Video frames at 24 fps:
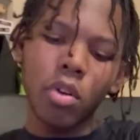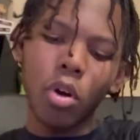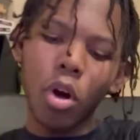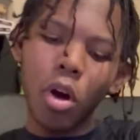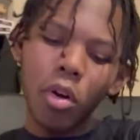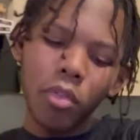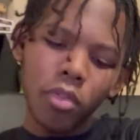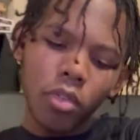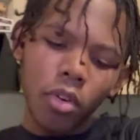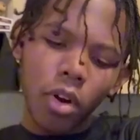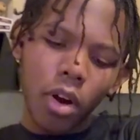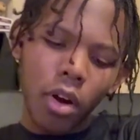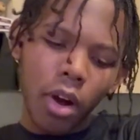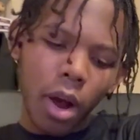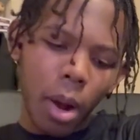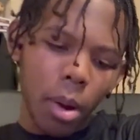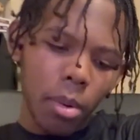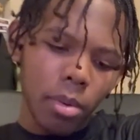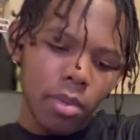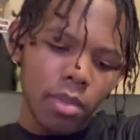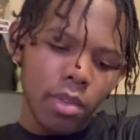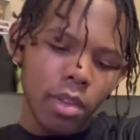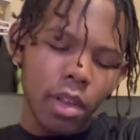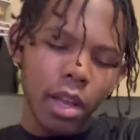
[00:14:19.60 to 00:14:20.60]
overall, I
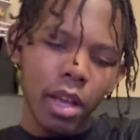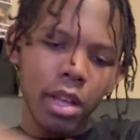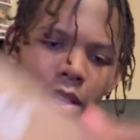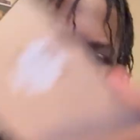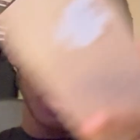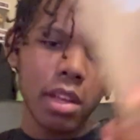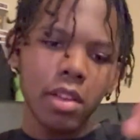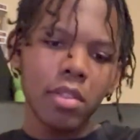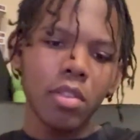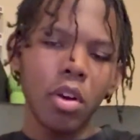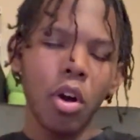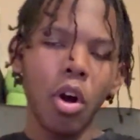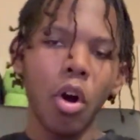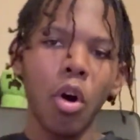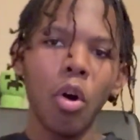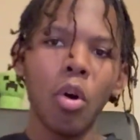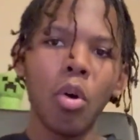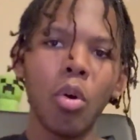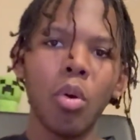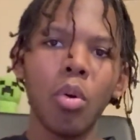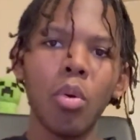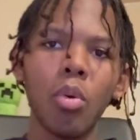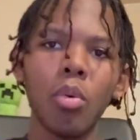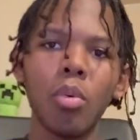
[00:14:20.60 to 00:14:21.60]
would say this
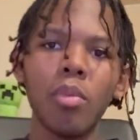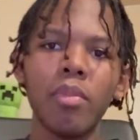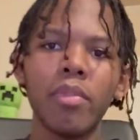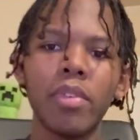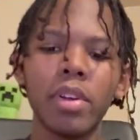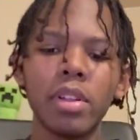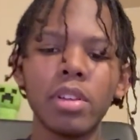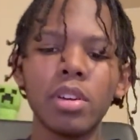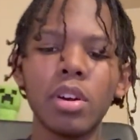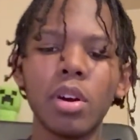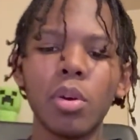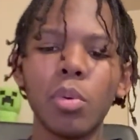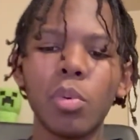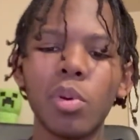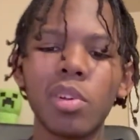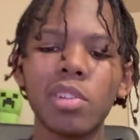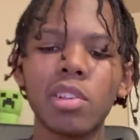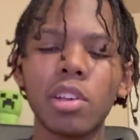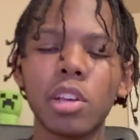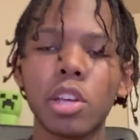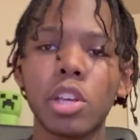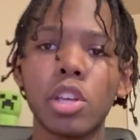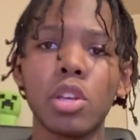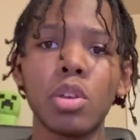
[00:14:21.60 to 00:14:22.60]
whole video was
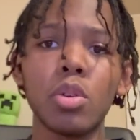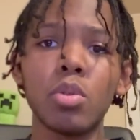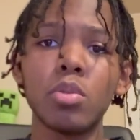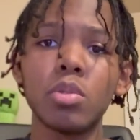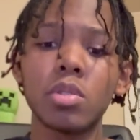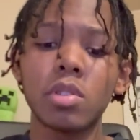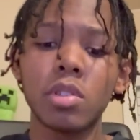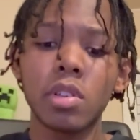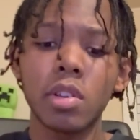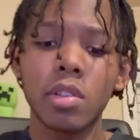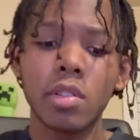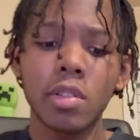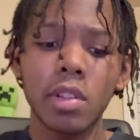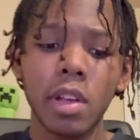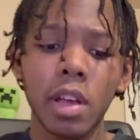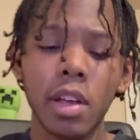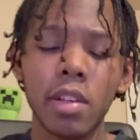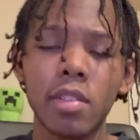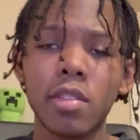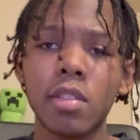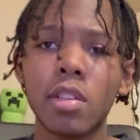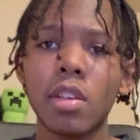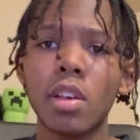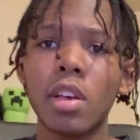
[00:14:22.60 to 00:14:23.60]
a huge
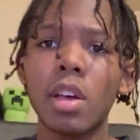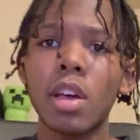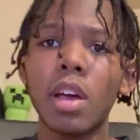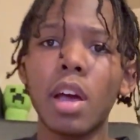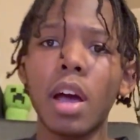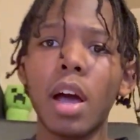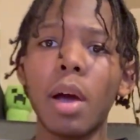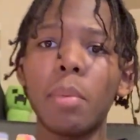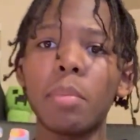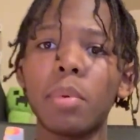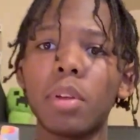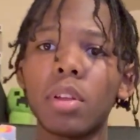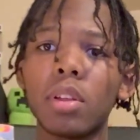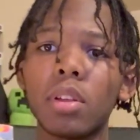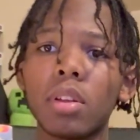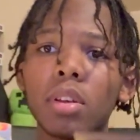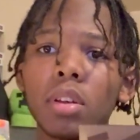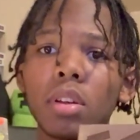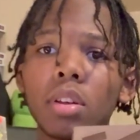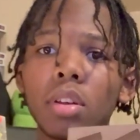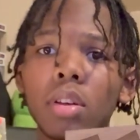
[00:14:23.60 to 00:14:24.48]
success. I mean,